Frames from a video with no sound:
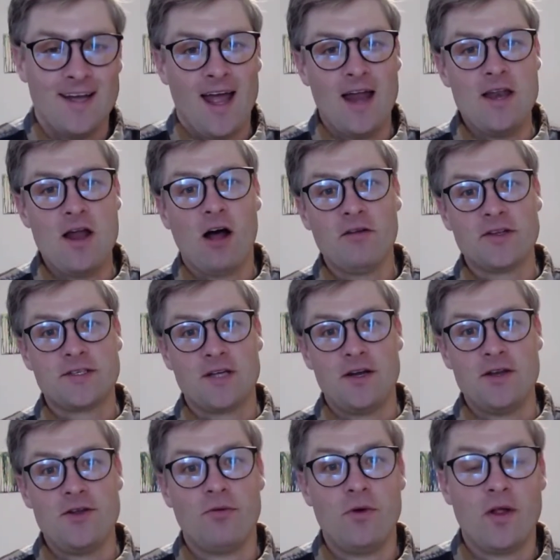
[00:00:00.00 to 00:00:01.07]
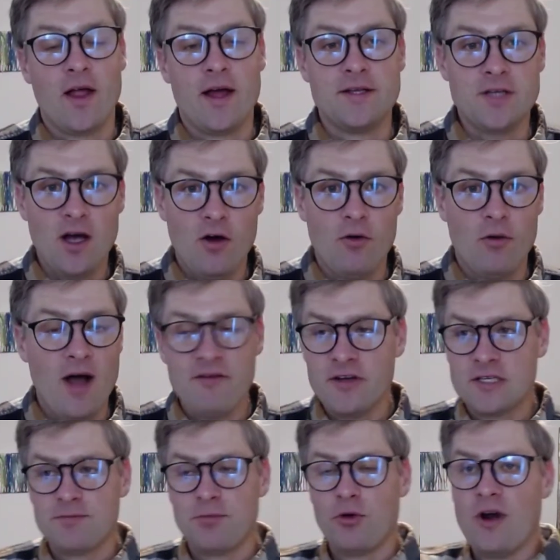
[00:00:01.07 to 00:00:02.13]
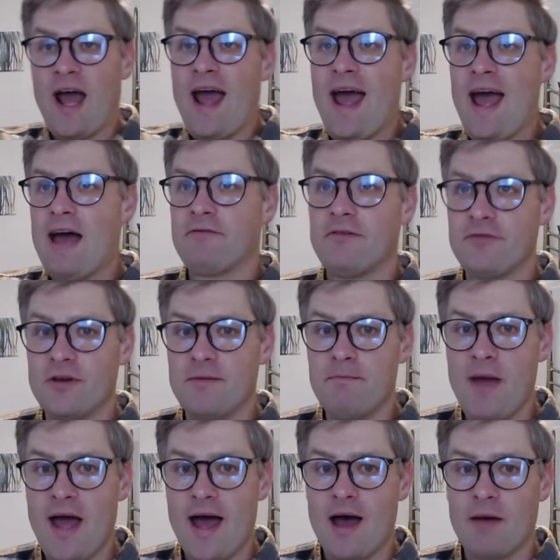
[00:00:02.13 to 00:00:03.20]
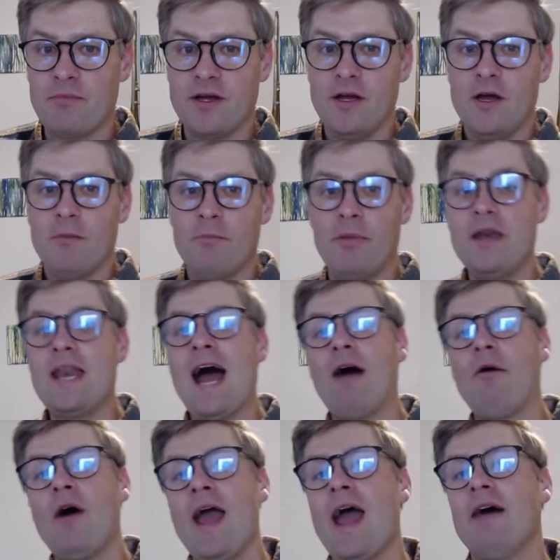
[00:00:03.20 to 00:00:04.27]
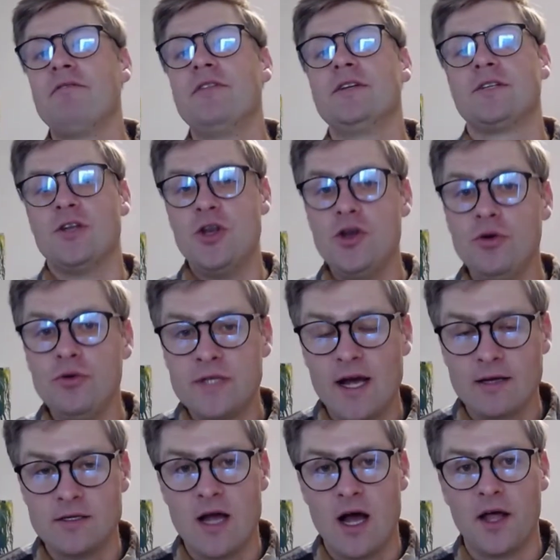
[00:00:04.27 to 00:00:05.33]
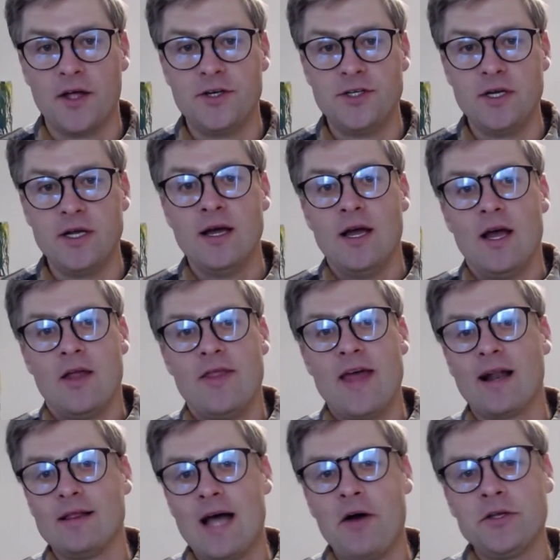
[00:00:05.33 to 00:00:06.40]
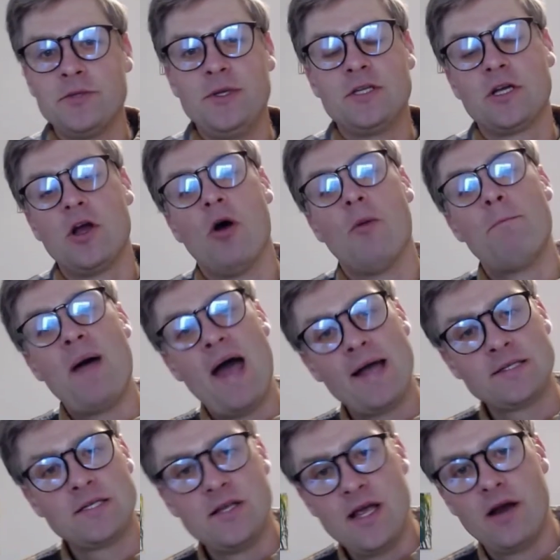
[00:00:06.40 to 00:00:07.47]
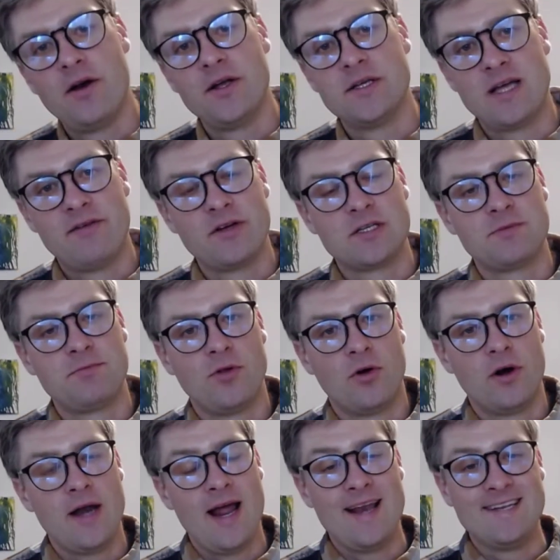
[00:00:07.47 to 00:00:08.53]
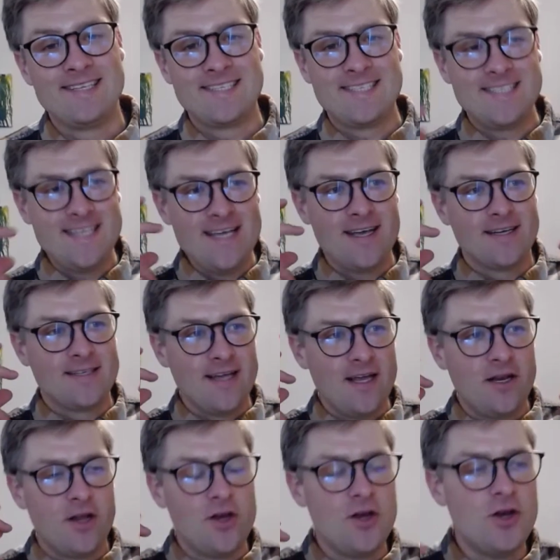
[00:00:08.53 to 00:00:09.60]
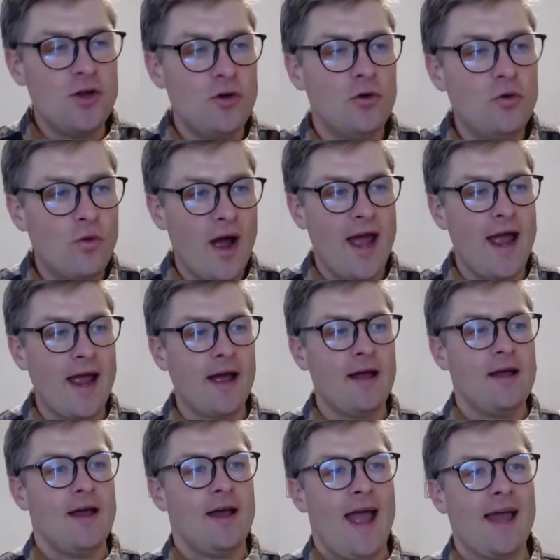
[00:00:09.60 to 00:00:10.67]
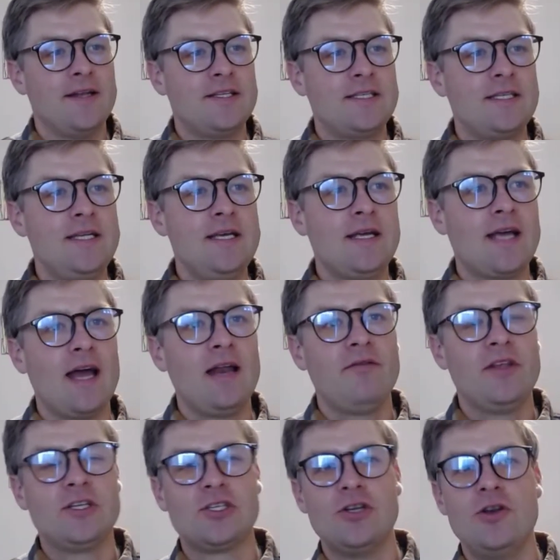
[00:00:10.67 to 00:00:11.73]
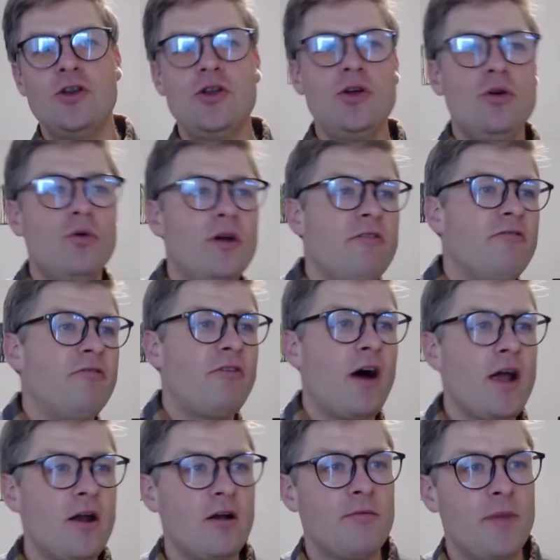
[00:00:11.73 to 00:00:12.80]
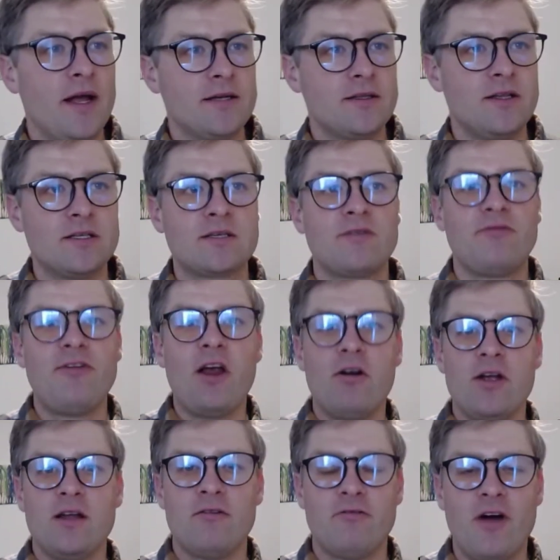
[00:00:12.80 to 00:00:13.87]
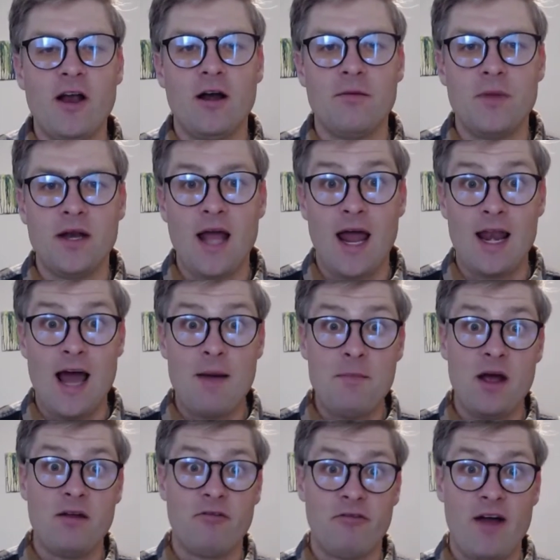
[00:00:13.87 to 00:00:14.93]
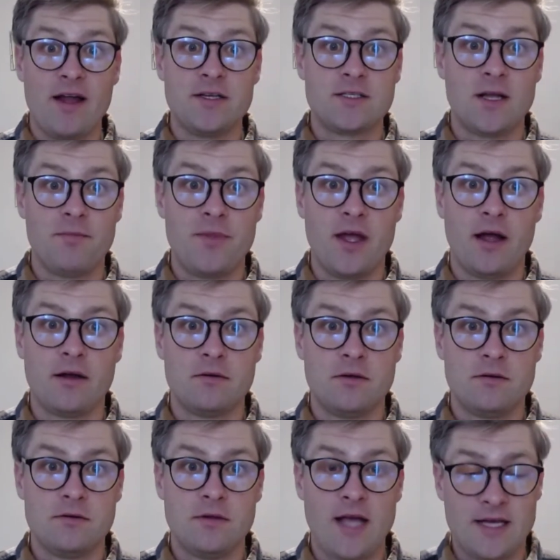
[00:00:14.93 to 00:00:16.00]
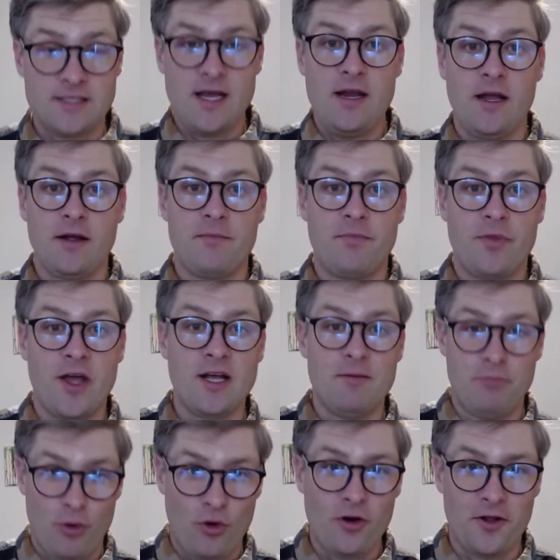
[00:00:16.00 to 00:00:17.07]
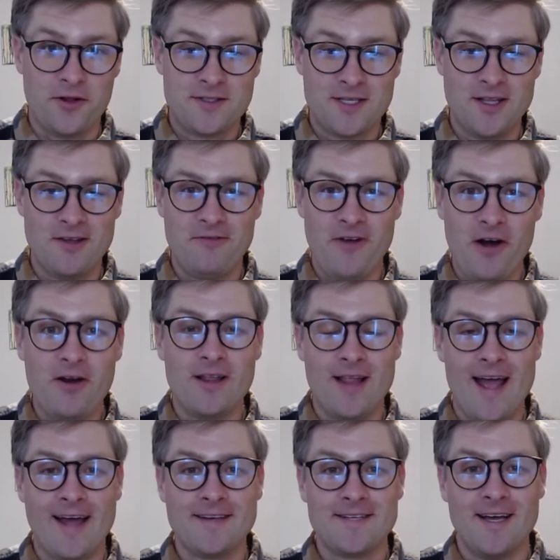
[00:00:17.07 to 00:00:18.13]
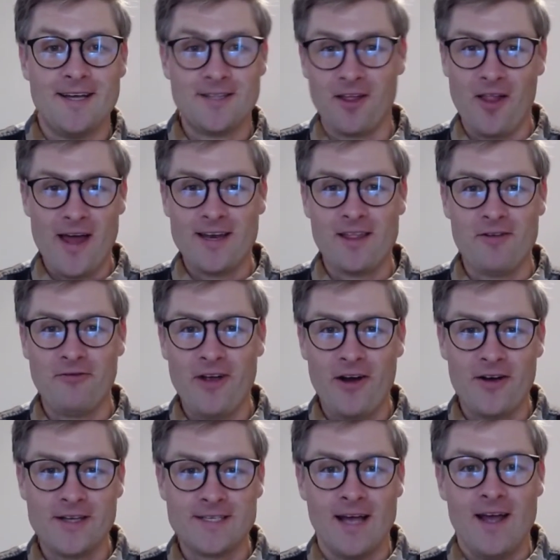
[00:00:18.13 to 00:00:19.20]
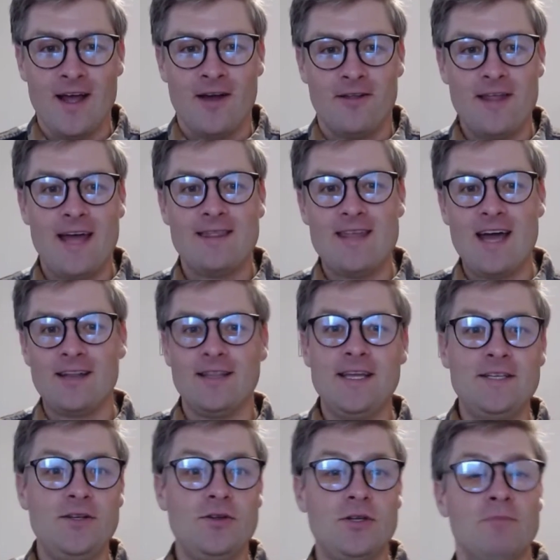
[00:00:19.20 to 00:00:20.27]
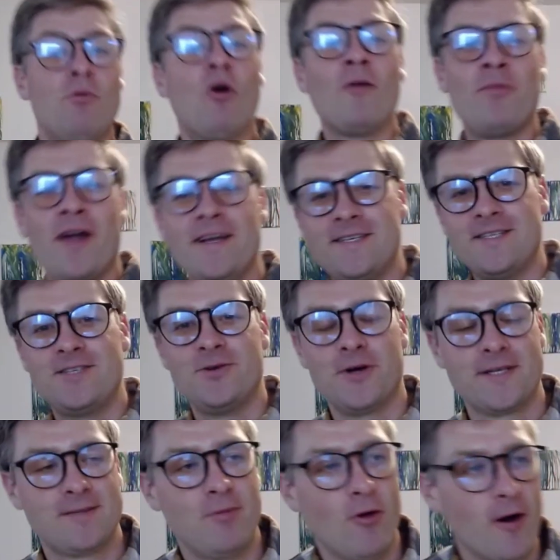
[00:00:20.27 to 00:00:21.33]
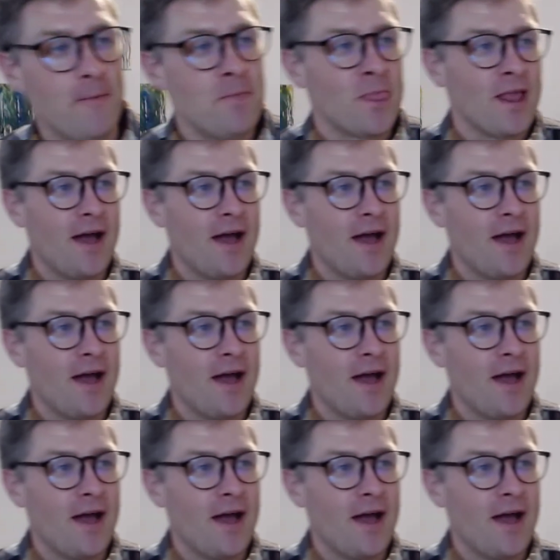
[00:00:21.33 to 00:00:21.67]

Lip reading: And all of a sudden you realize, oh, I've explored half of the map, but now I have this new technology that allows me to go back to the areas I've explored and see it in a new way and see kind of this new environment, this fairy environment, and I might find something exciting, like a portal to the fairyland, the land of the fairies, that then leads you to more places to explore.